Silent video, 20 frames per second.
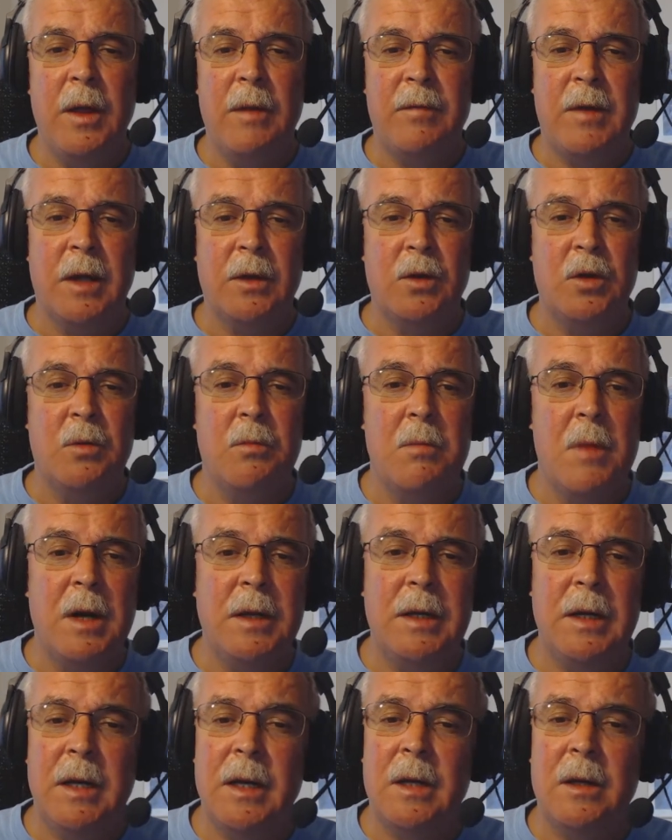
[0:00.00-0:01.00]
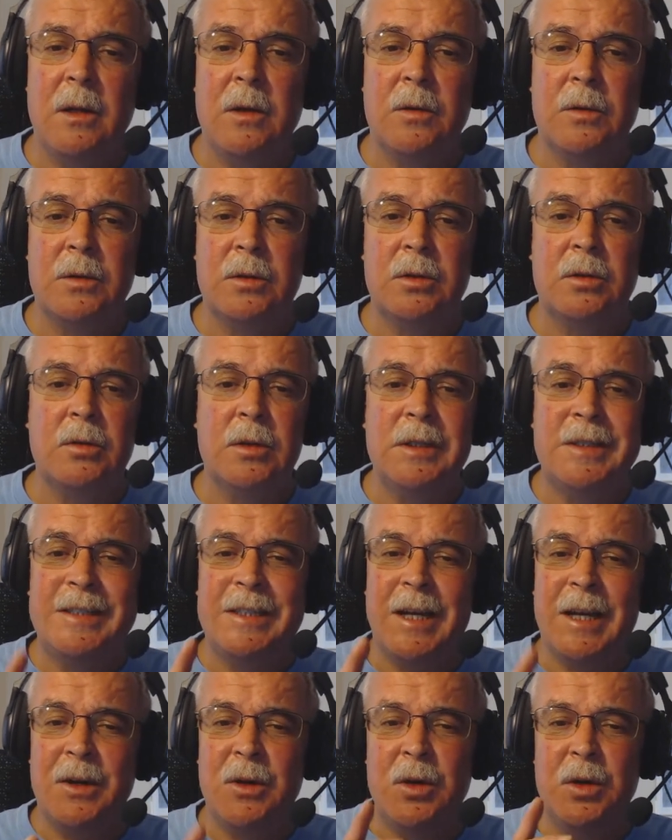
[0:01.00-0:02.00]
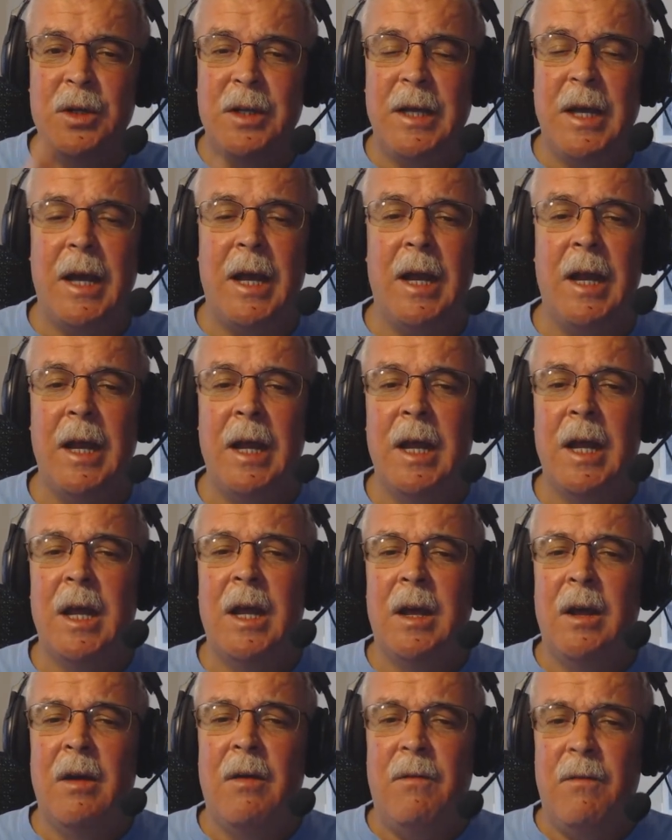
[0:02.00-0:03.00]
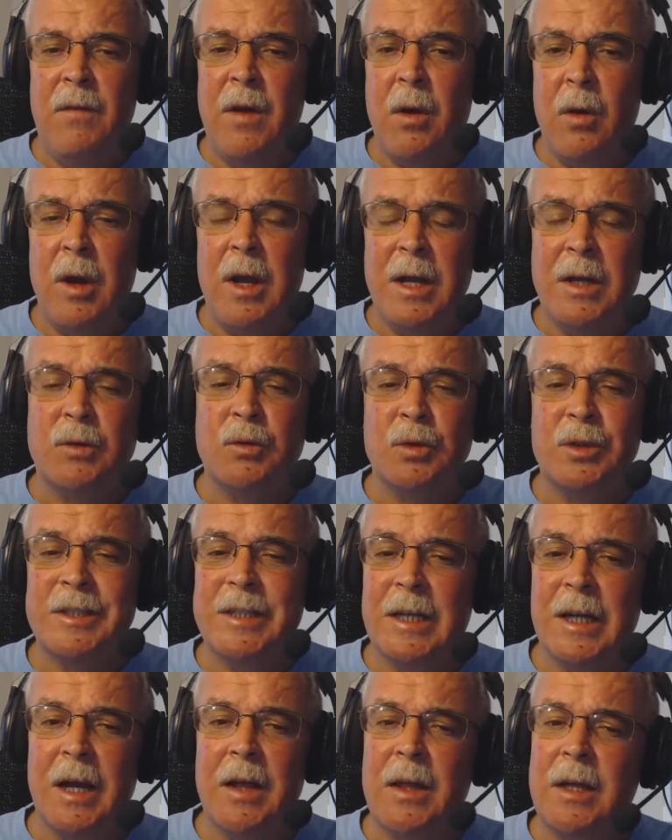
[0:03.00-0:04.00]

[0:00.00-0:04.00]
They've got till Monday to clear the streets. That could get very interesting.